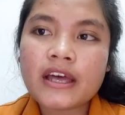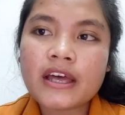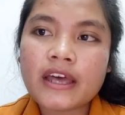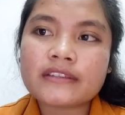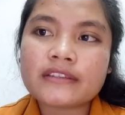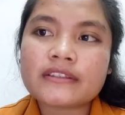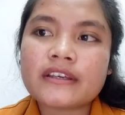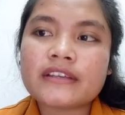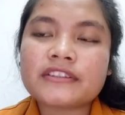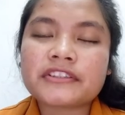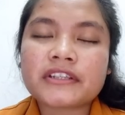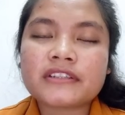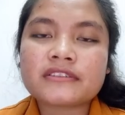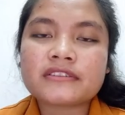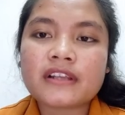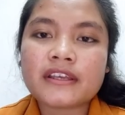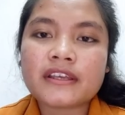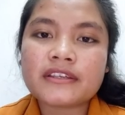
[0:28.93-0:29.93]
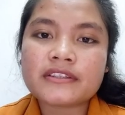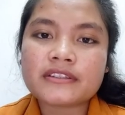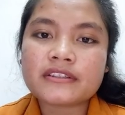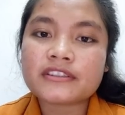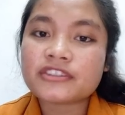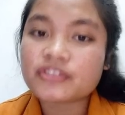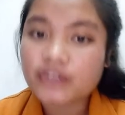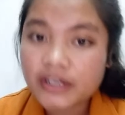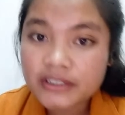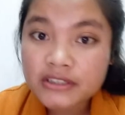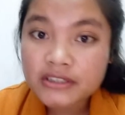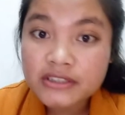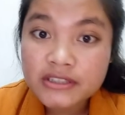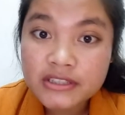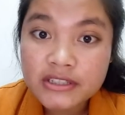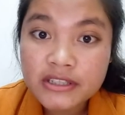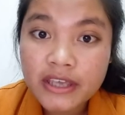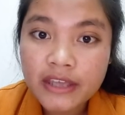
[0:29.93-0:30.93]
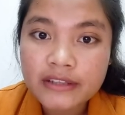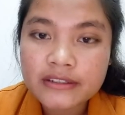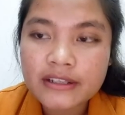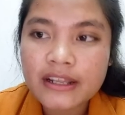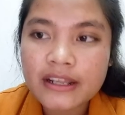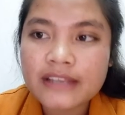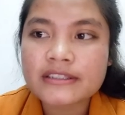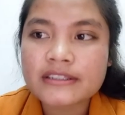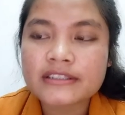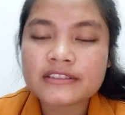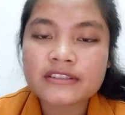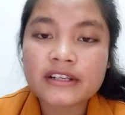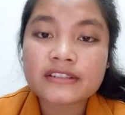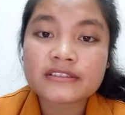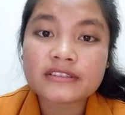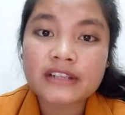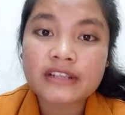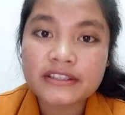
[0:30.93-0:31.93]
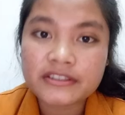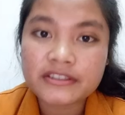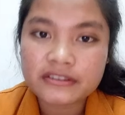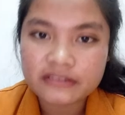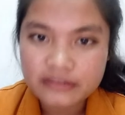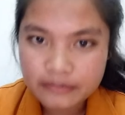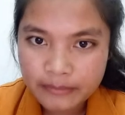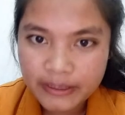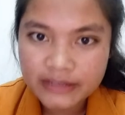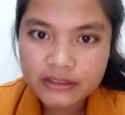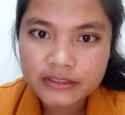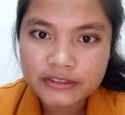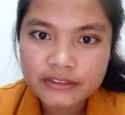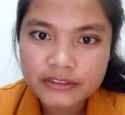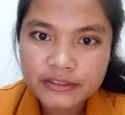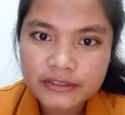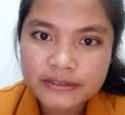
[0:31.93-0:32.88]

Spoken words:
and then translation strategy, and the last is translations method.